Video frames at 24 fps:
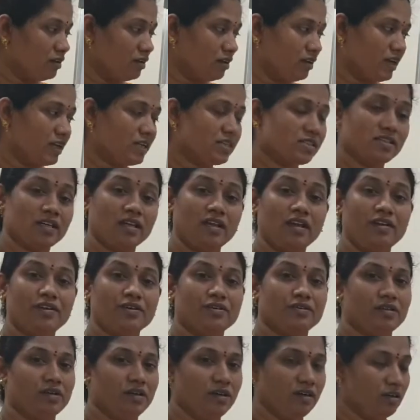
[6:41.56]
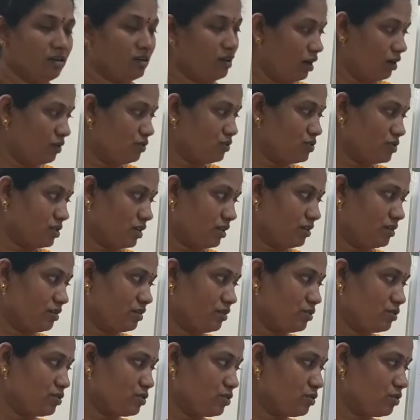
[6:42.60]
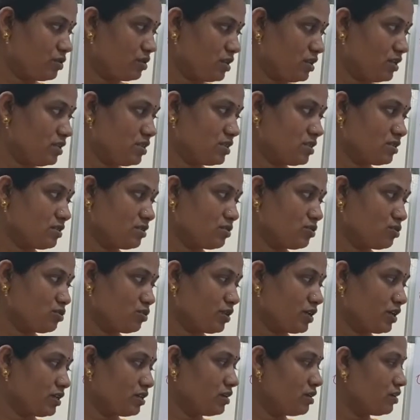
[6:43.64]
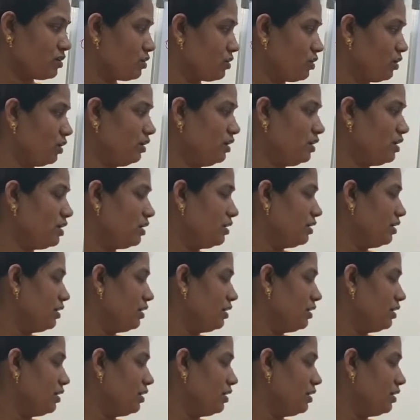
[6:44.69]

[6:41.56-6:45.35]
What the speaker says: exhale into the outside. So this together called